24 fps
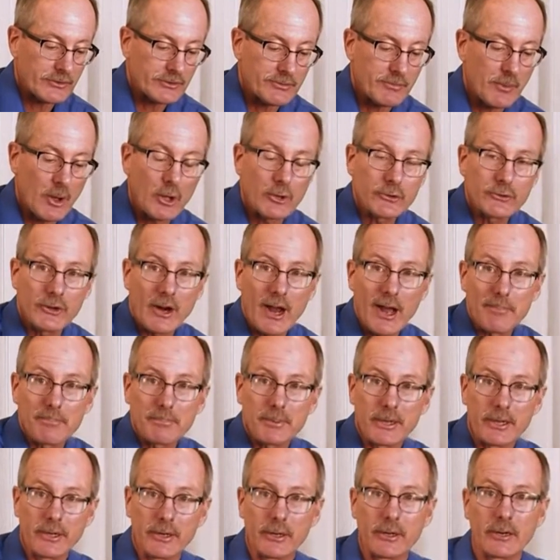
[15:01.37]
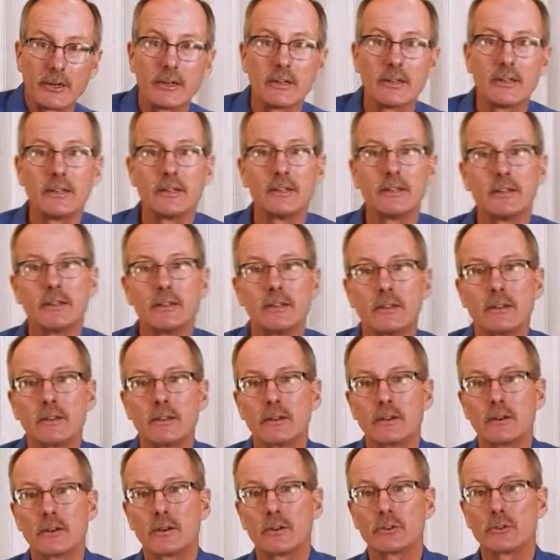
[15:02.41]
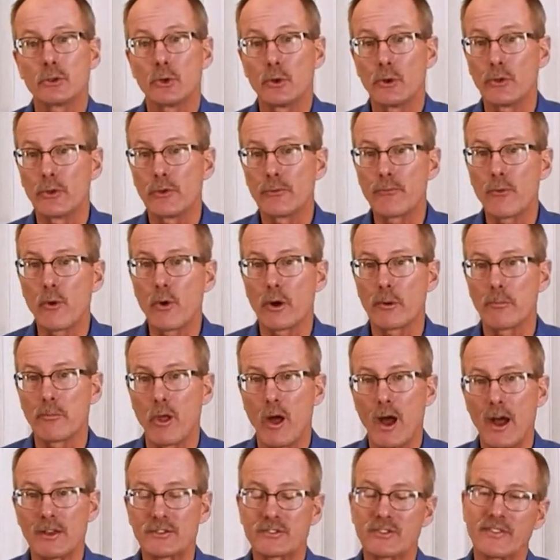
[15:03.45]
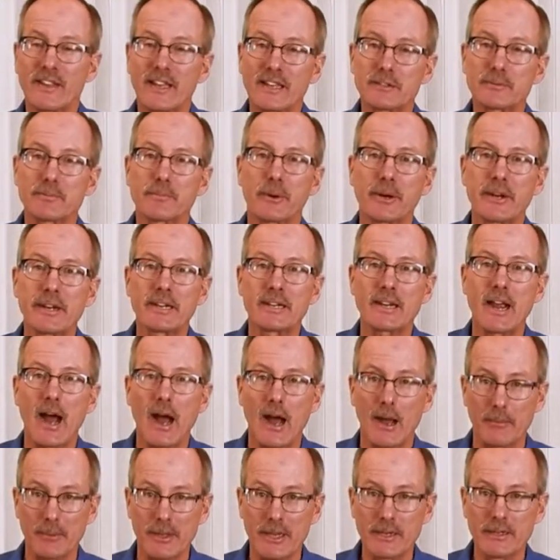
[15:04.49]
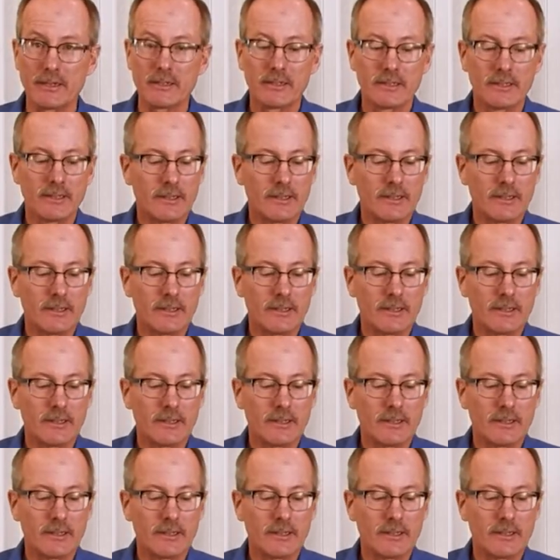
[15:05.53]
small drop here due to the form loss. And that's pretty common.